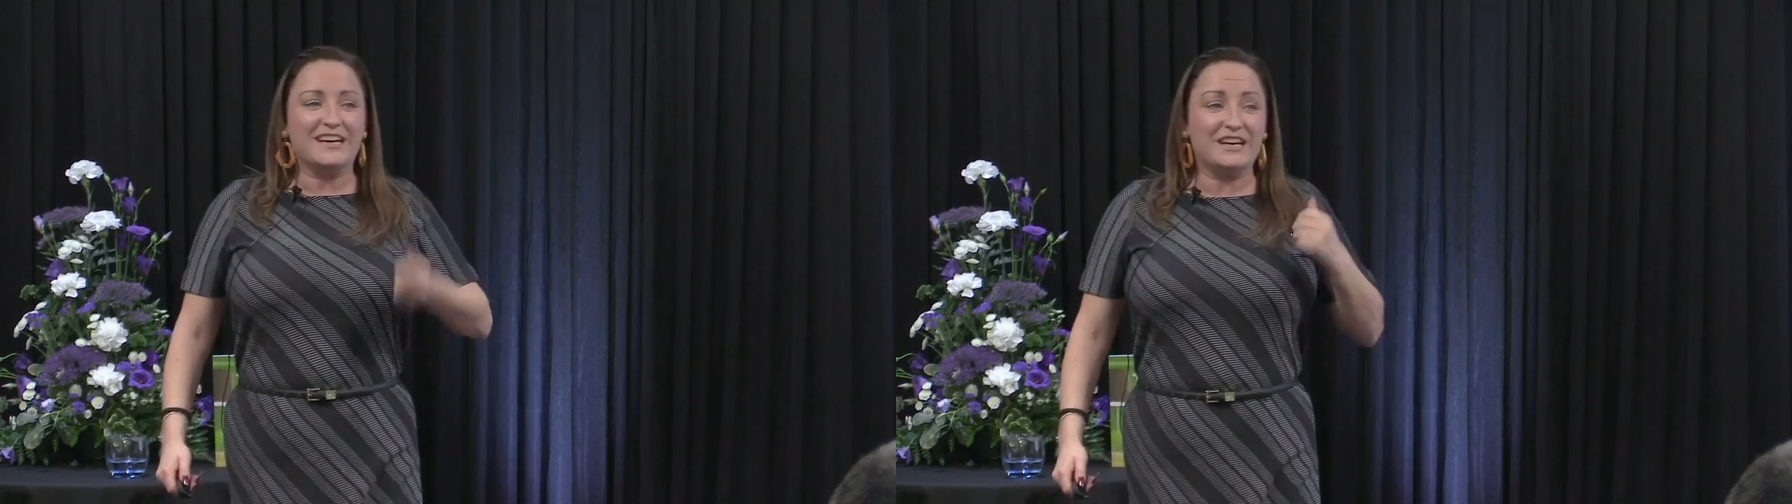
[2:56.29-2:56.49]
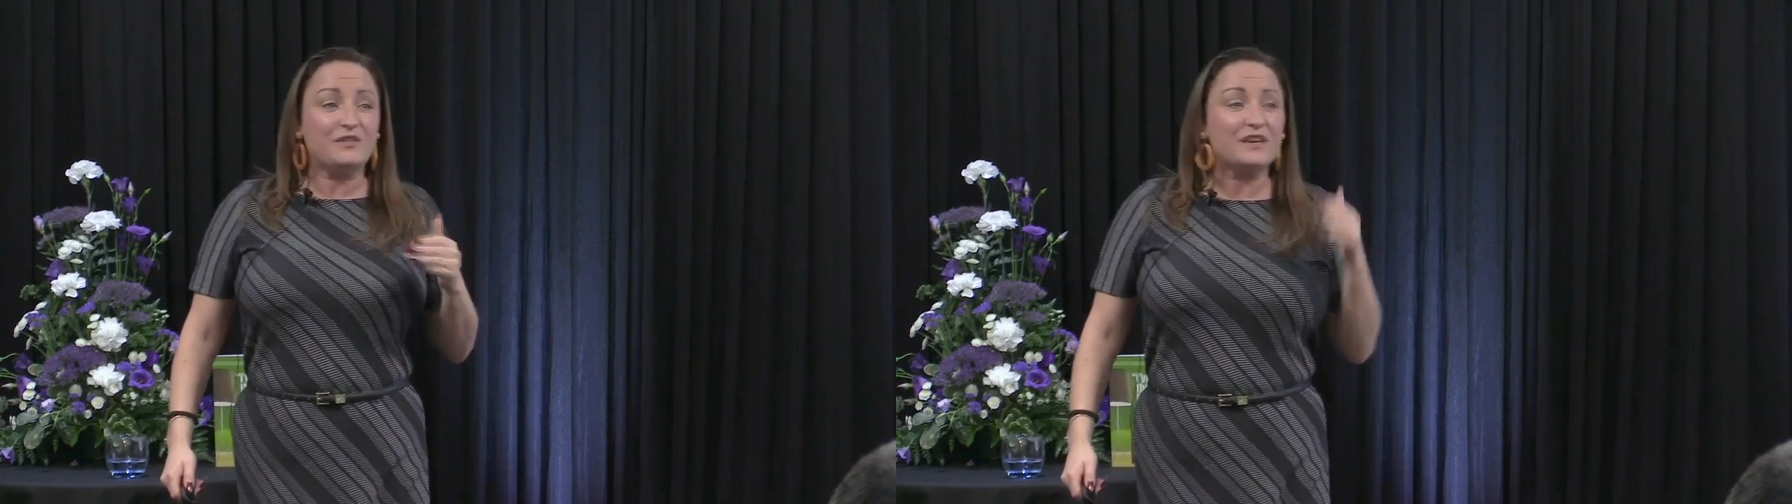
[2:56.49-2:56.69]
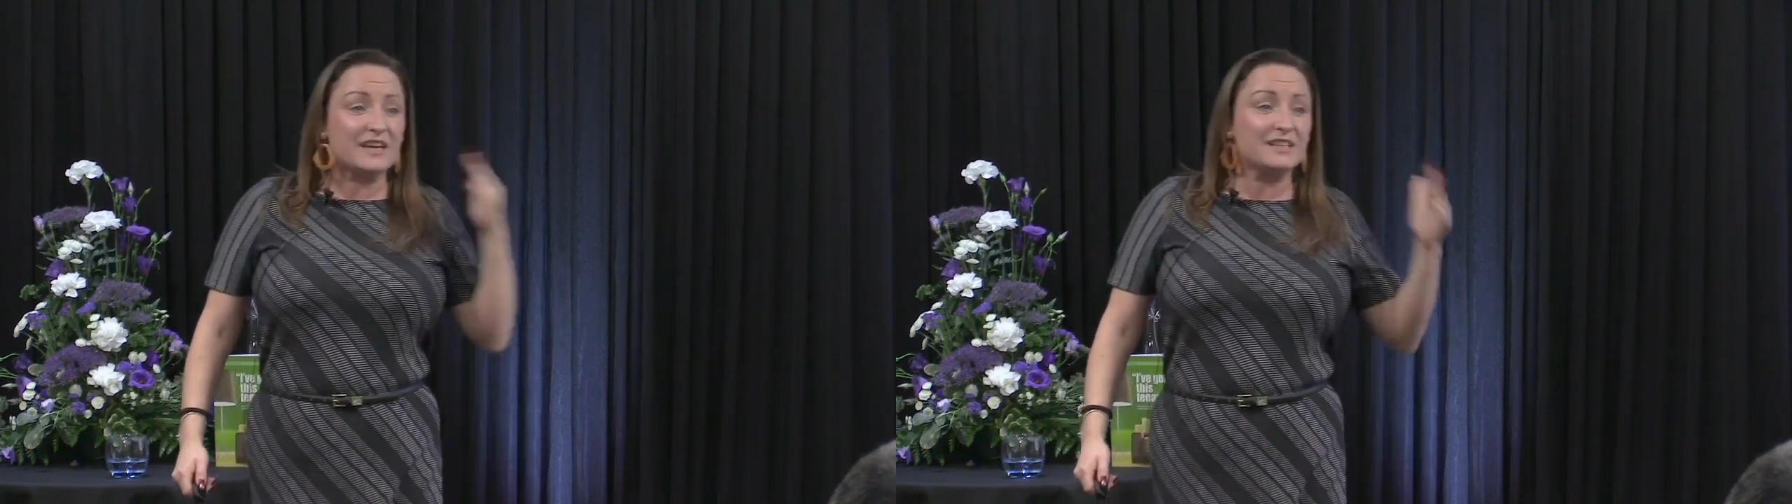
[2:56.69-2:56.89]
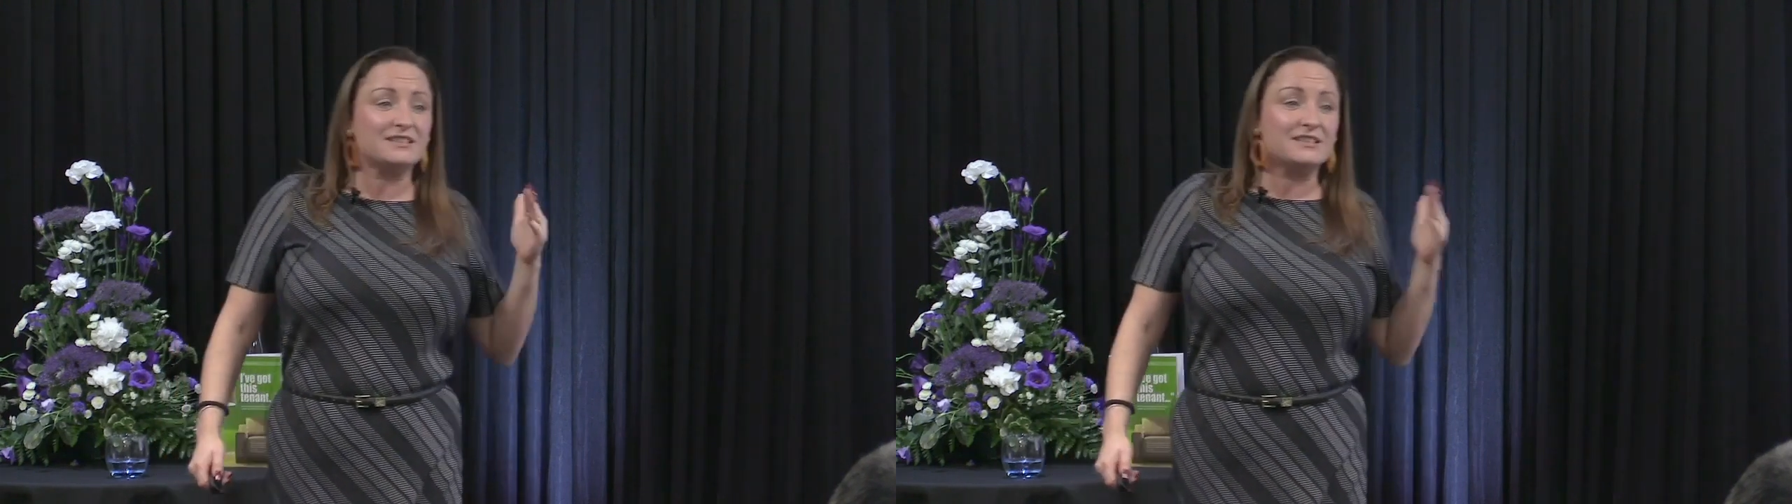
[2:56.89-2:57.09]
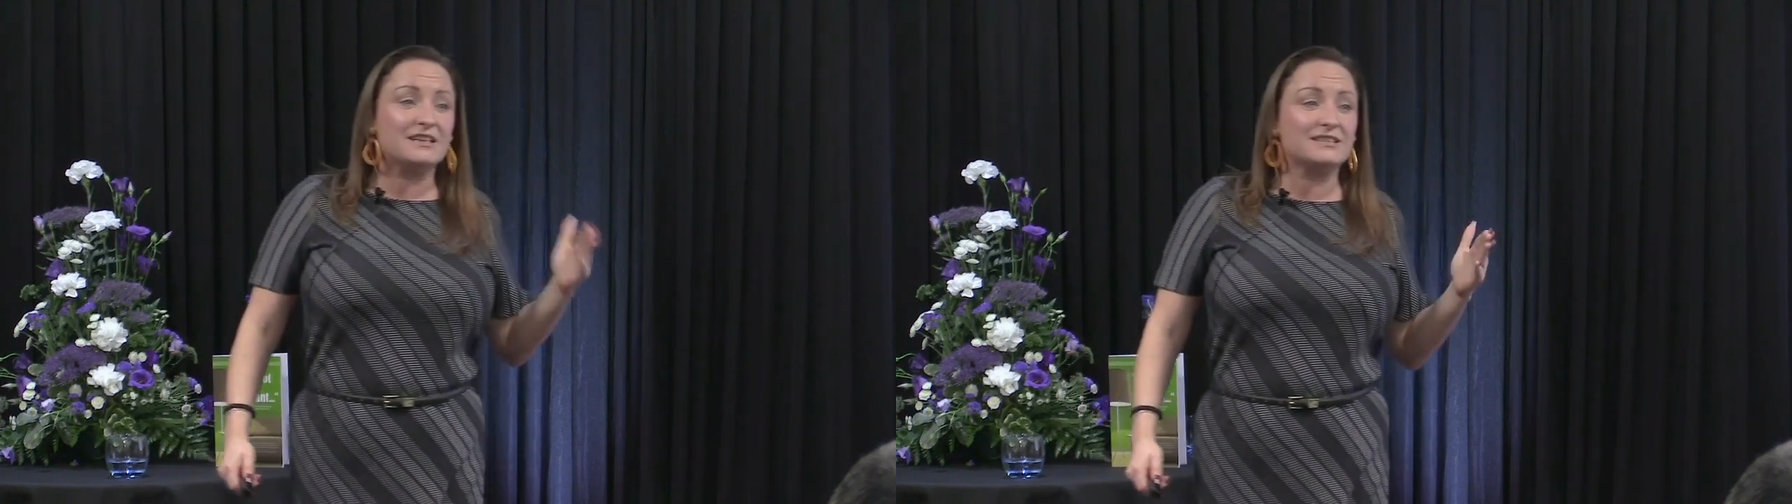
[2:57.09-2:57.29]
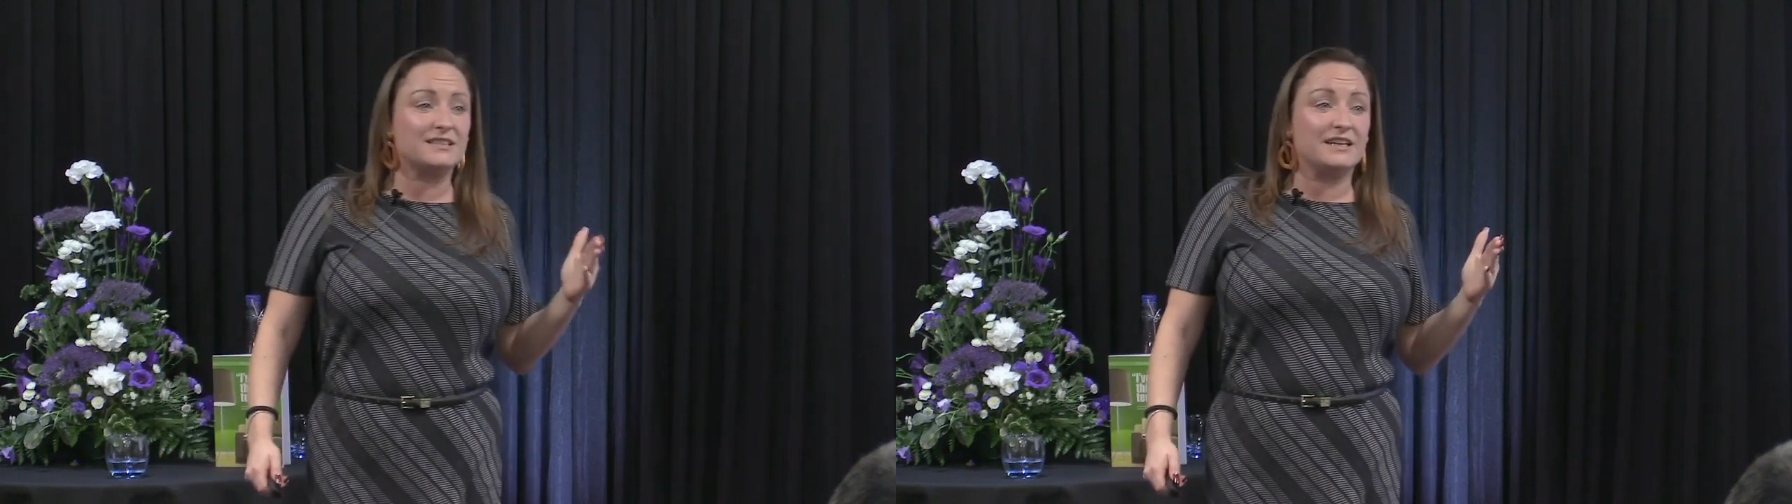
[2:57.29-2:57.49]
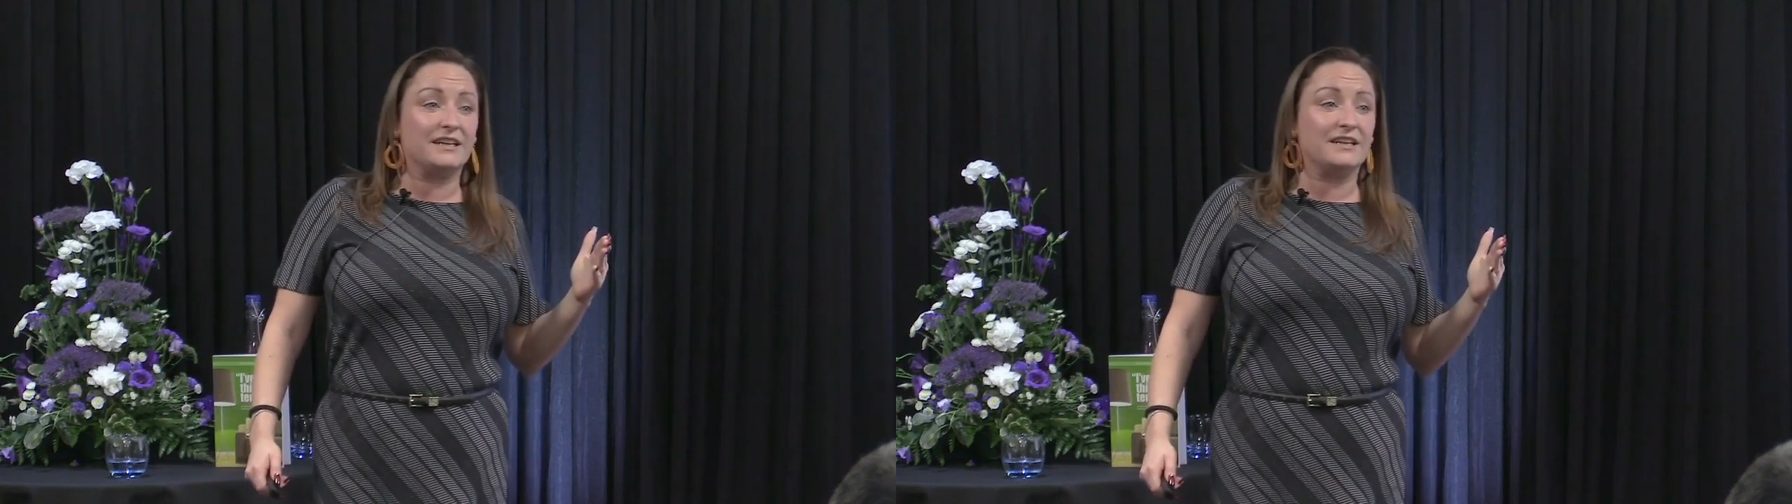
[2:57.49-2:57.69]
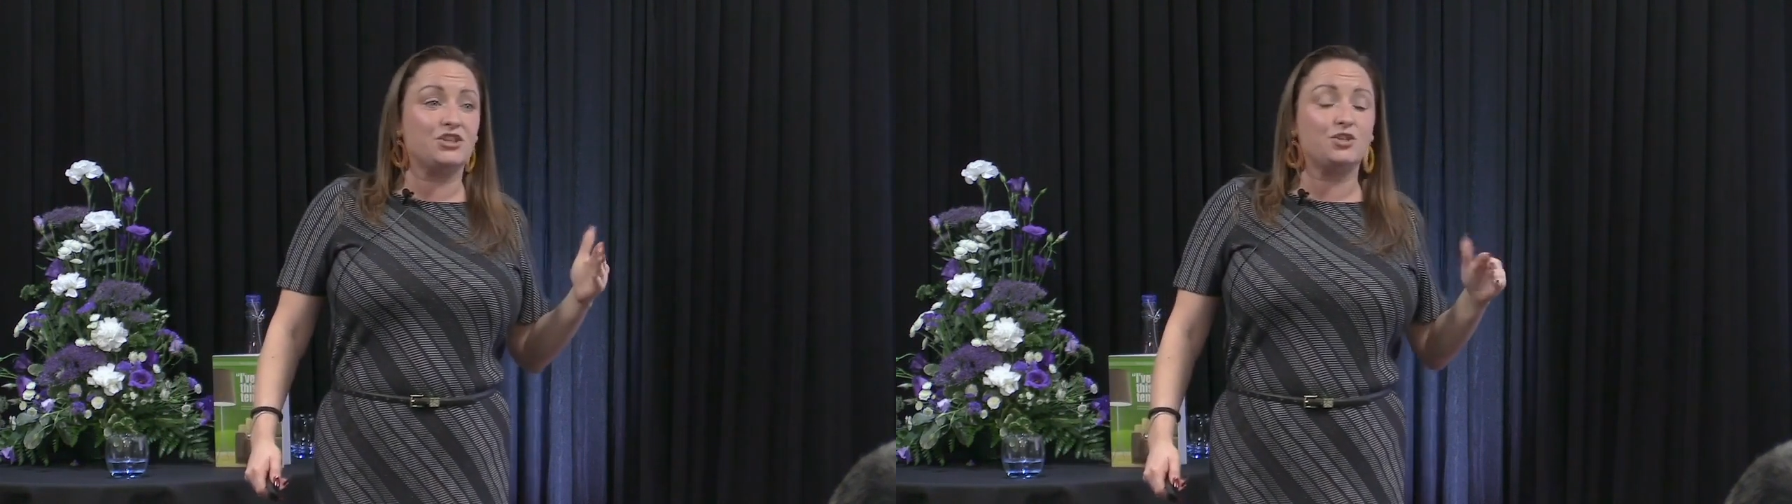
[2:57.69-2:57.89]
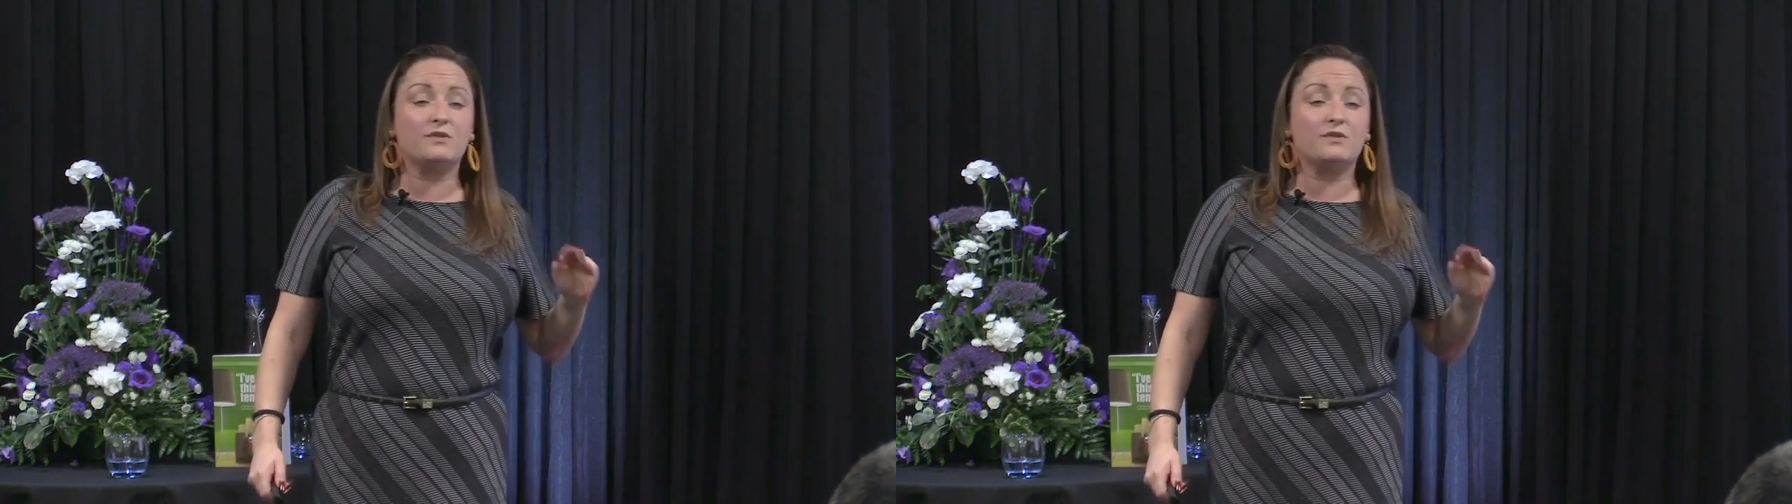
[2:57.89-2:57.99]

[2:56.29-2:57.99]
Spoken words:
If it gets to that stage,